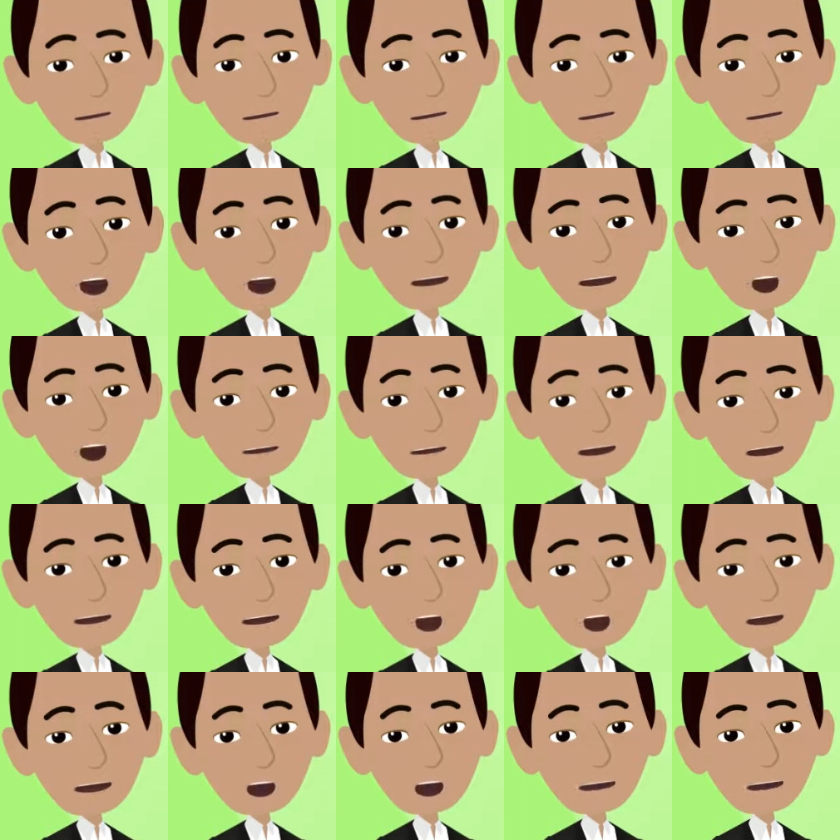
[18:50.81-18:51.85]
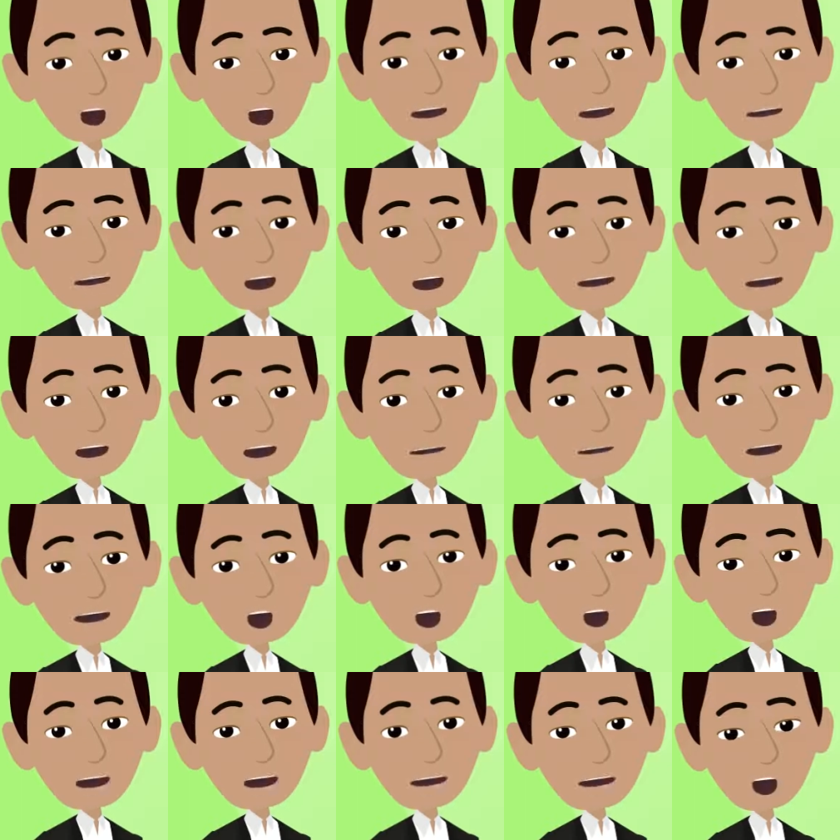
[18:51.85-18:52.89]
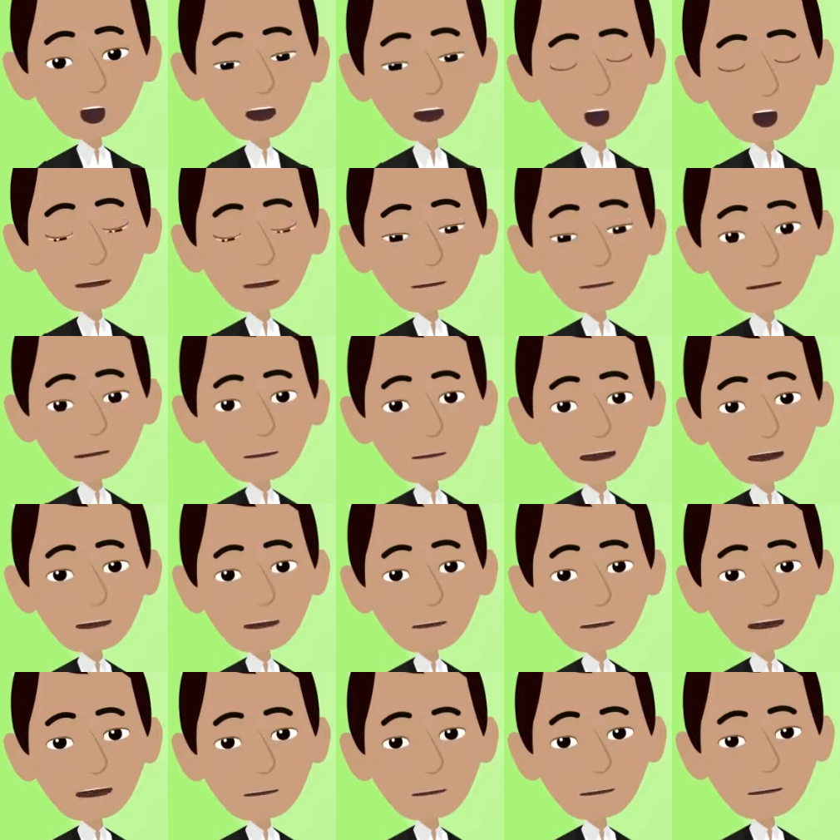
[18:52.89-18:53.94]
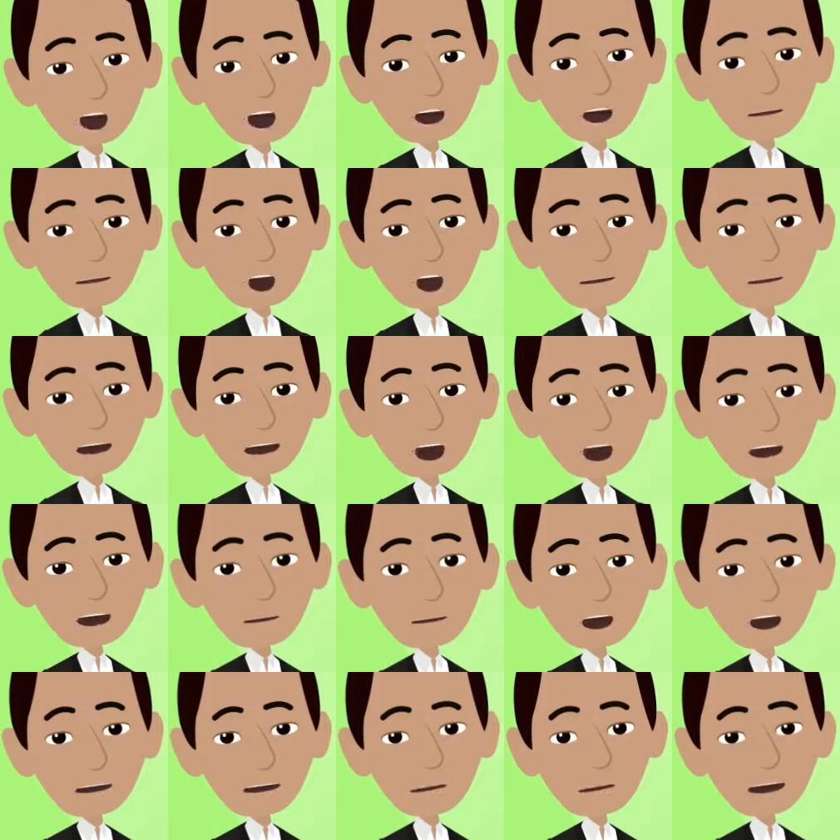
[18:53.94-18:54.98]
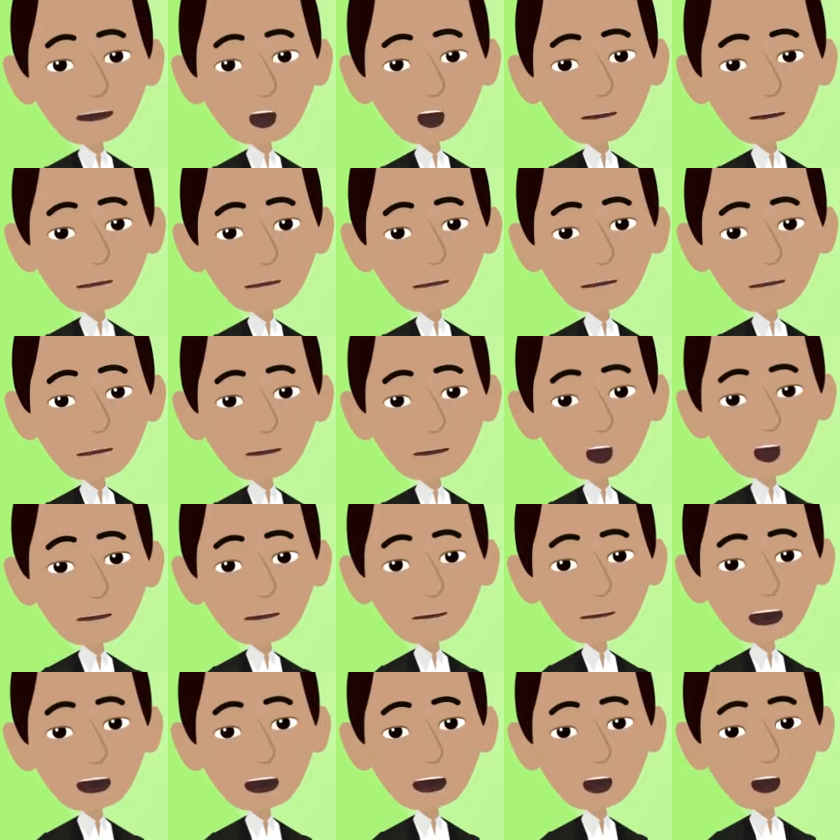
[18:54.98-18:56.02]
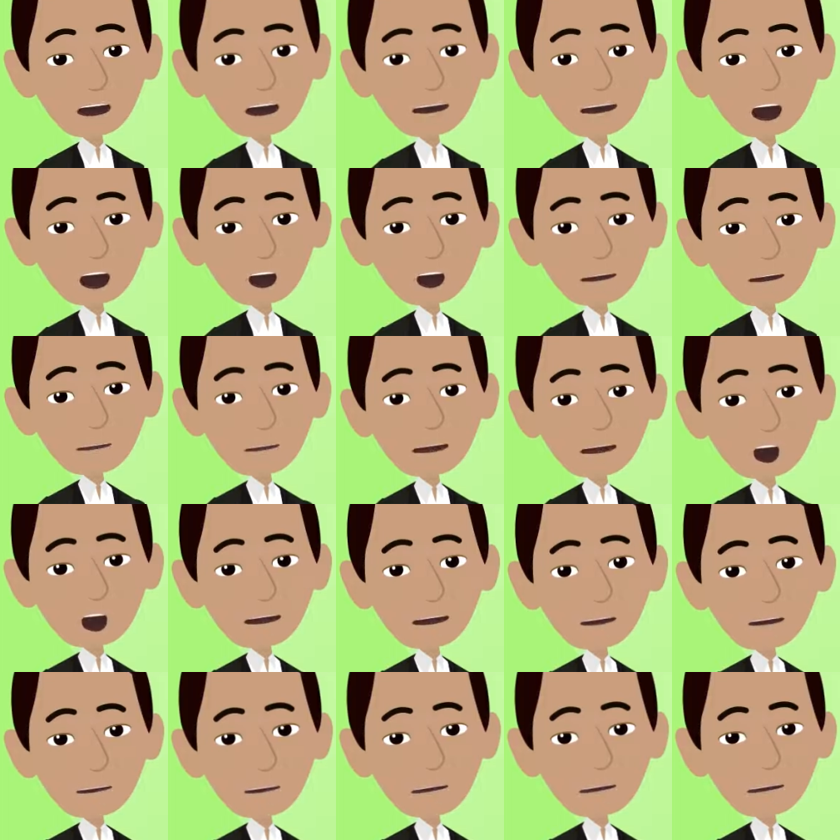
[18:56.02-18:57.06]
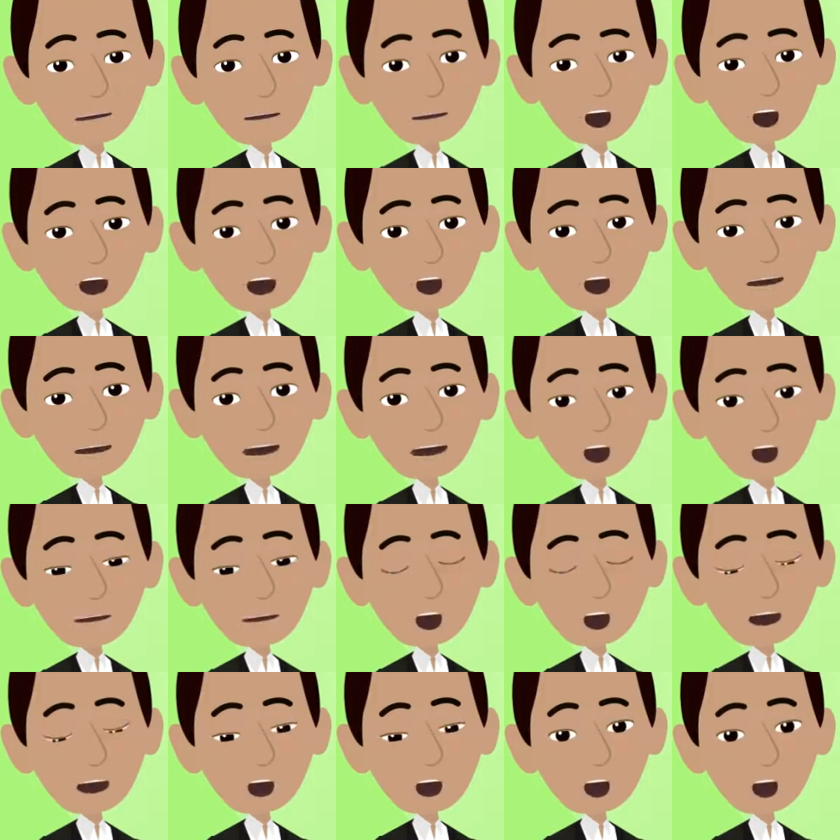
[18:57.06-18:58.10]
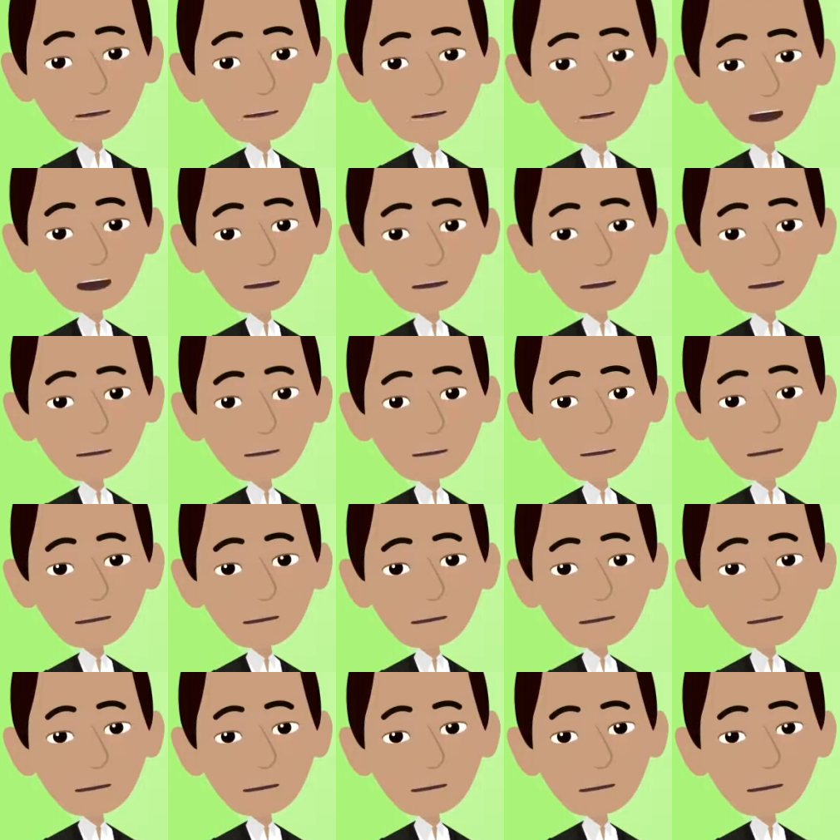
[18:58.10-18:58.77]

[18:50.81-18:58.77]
I once again remind you that no way is discreetly unto itself the only way, not even what we are sharing.